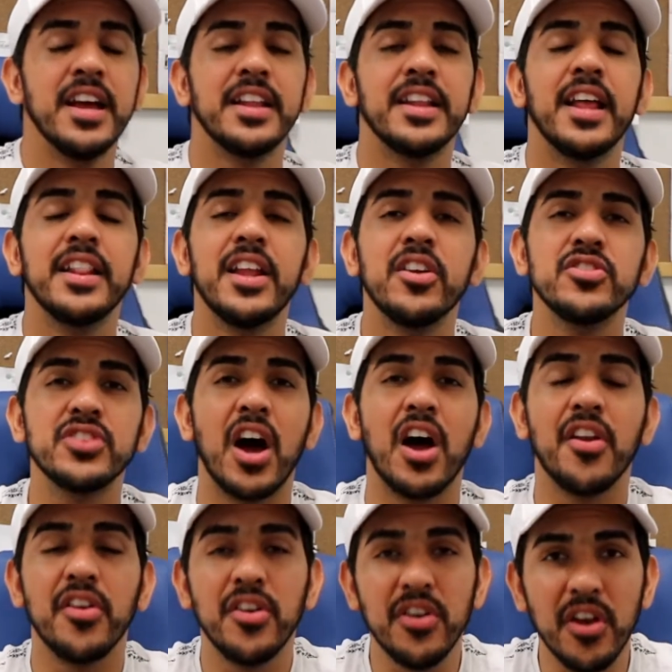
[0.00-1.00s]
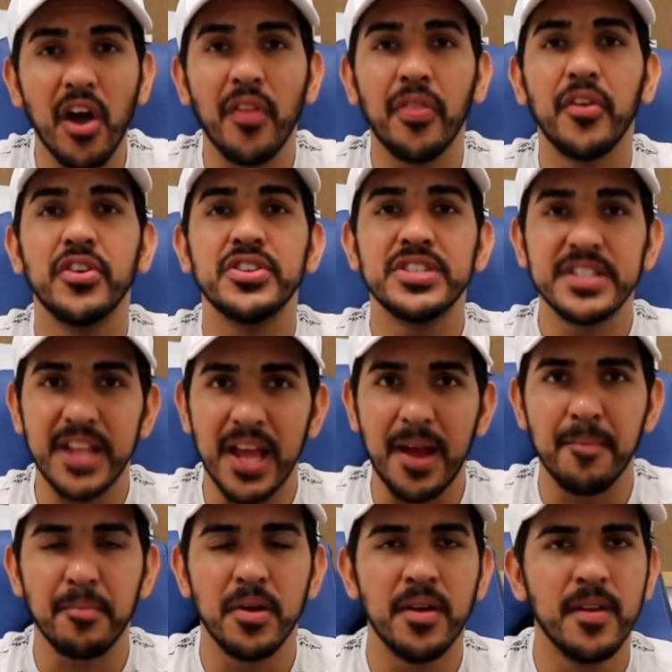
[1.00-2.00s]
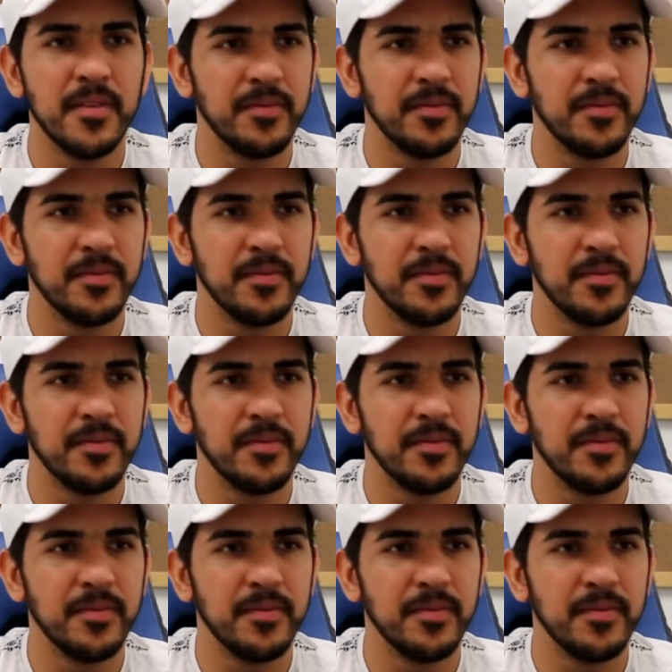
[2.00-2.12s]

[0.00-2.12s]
Then there's another step.